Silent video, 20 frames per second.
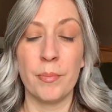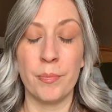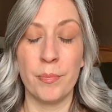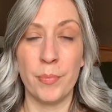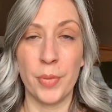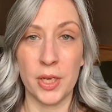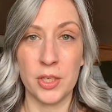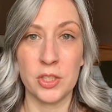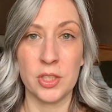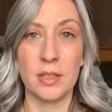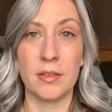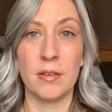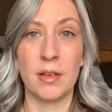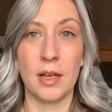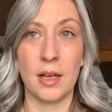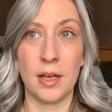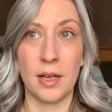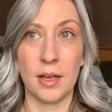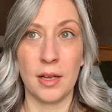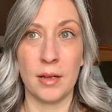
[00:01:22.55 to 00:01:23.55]
budget
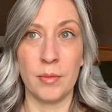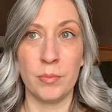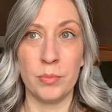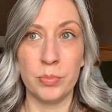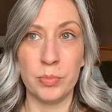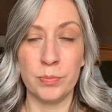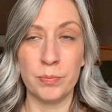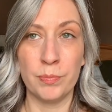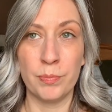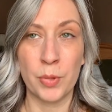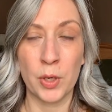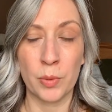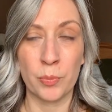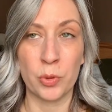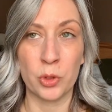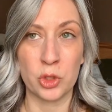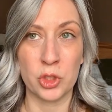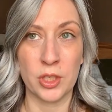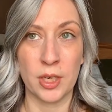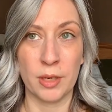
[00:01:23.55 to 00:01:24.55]
uh
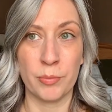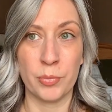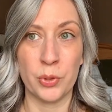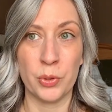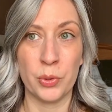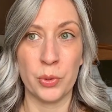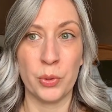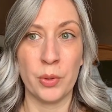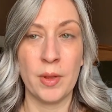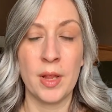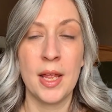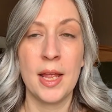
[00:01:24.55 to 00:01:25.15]
purple shampoo.